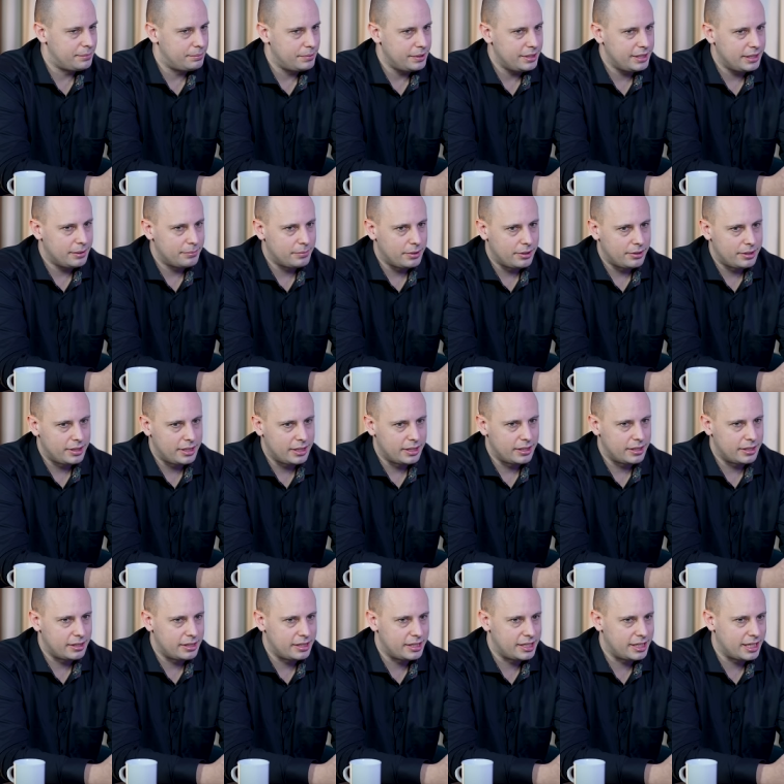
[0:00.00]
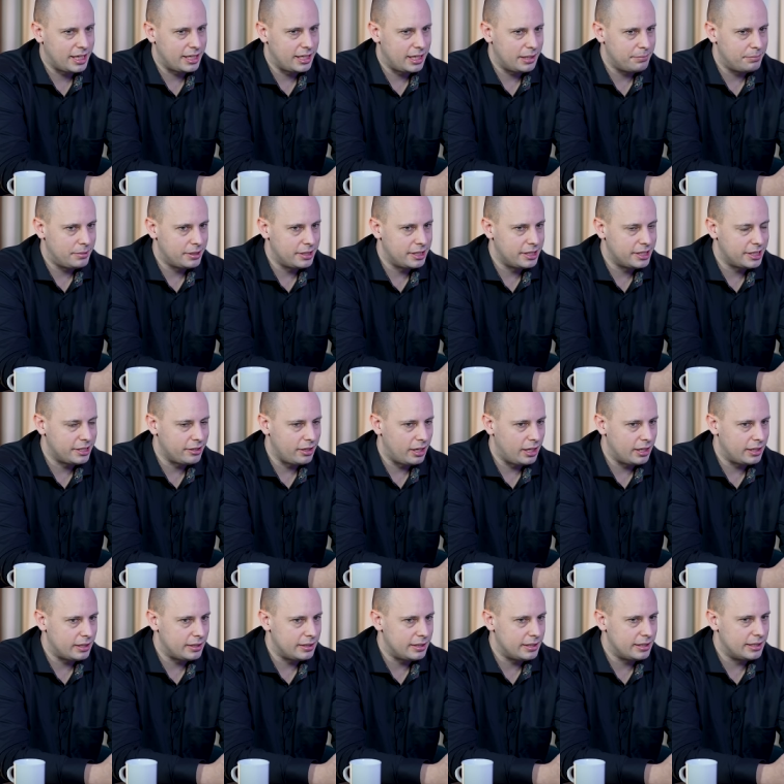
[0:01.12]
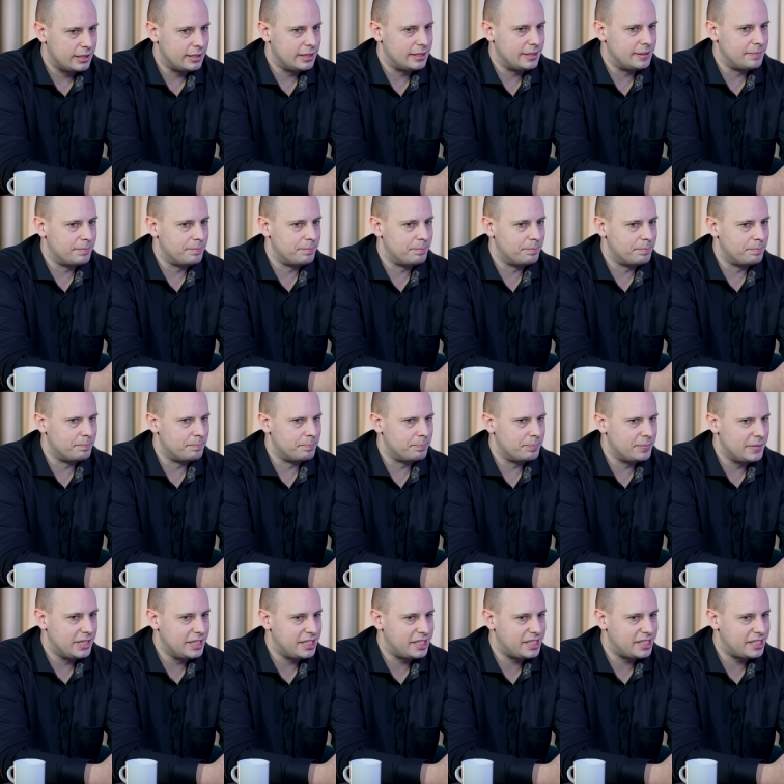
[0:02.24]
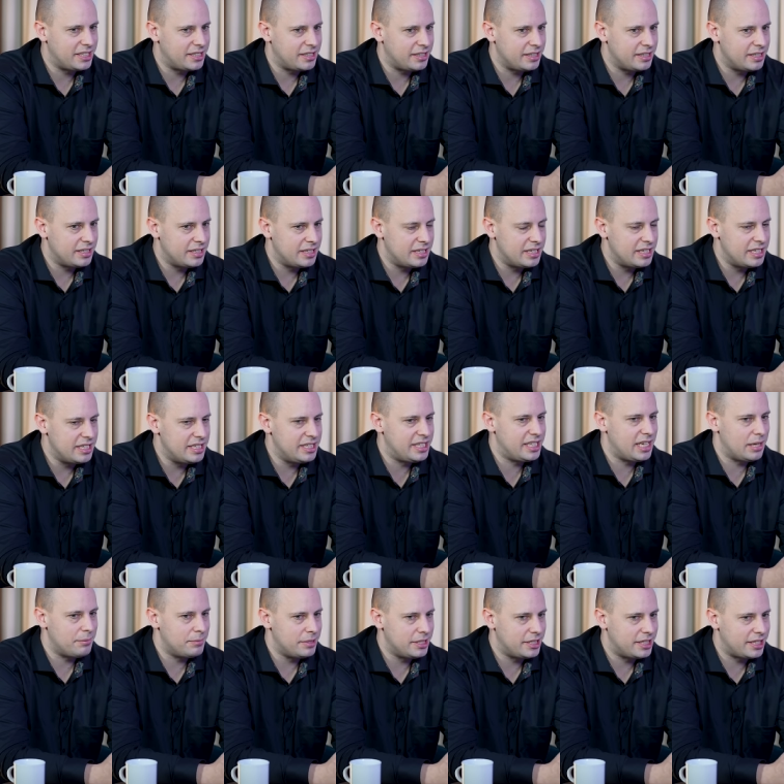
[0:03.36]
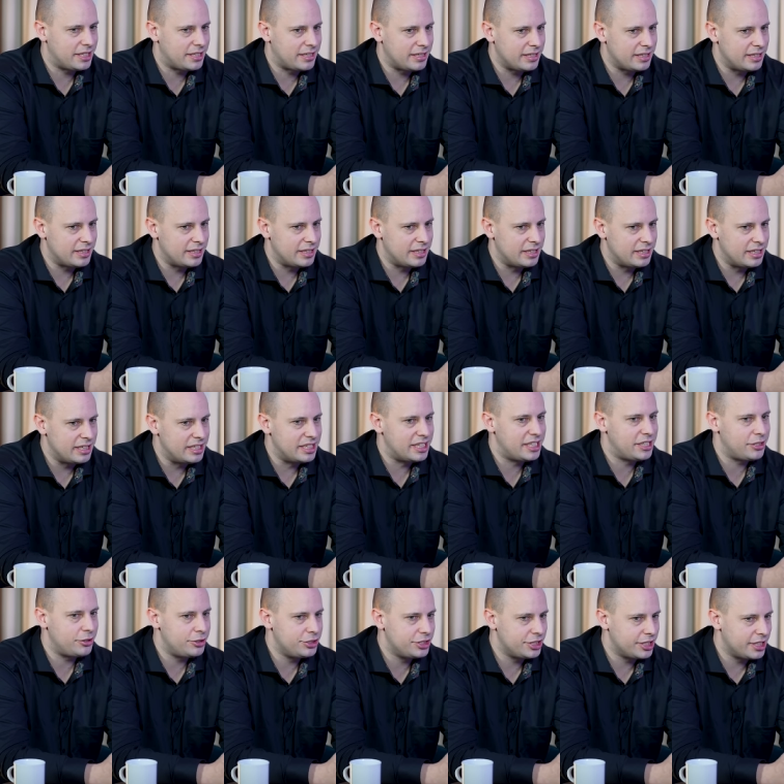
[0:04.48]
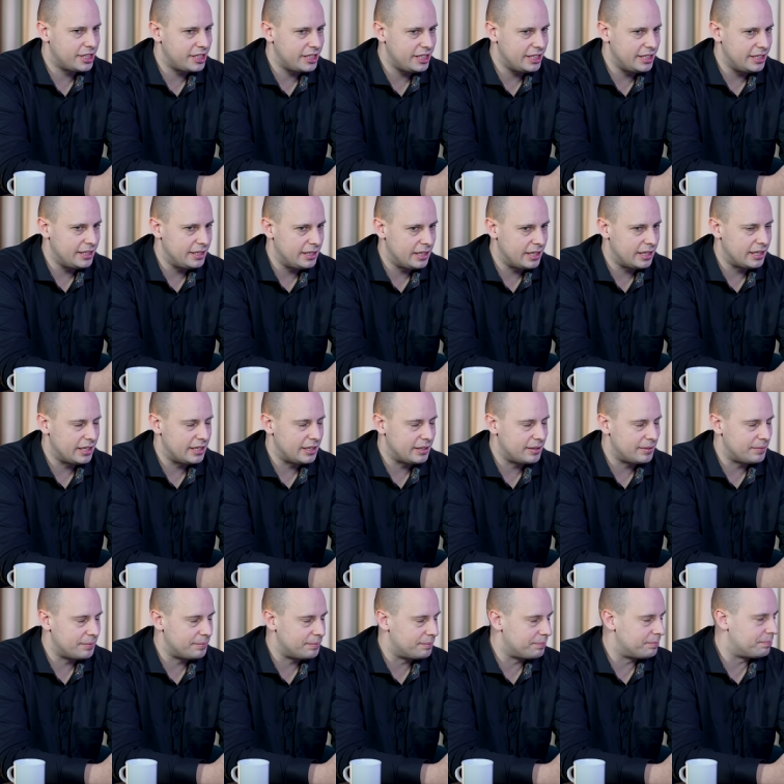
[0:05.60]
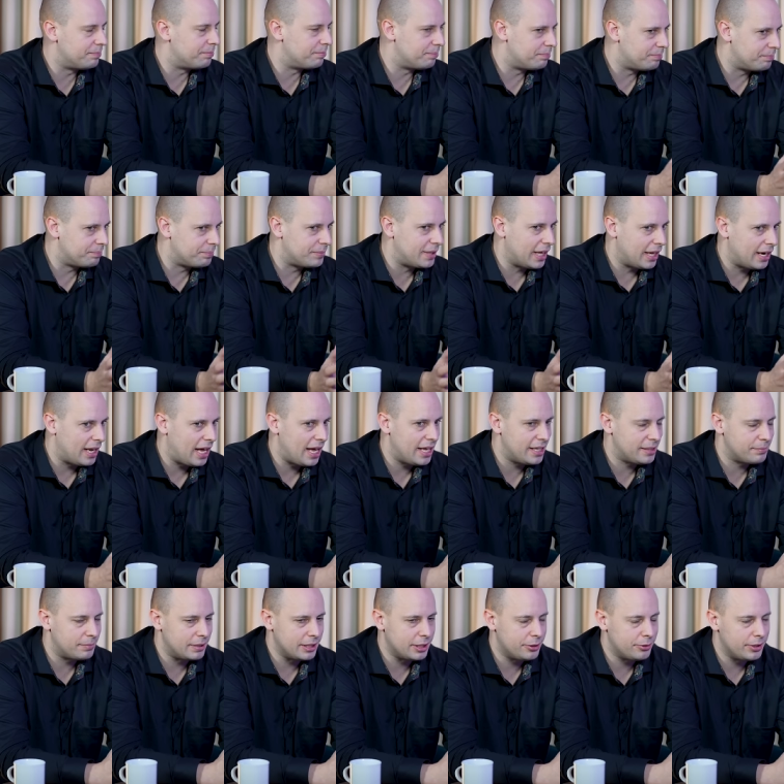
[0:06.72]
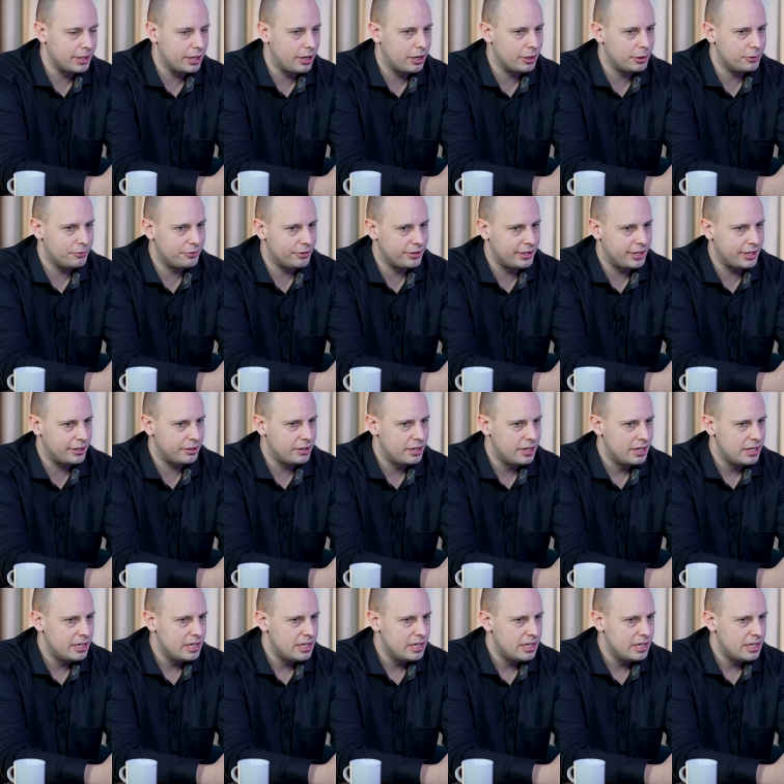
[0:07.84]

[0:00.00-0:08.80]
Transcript: Speaking about the Sinai Peninsula, um, this Islamist uh, insurgency um, that has been going on over there,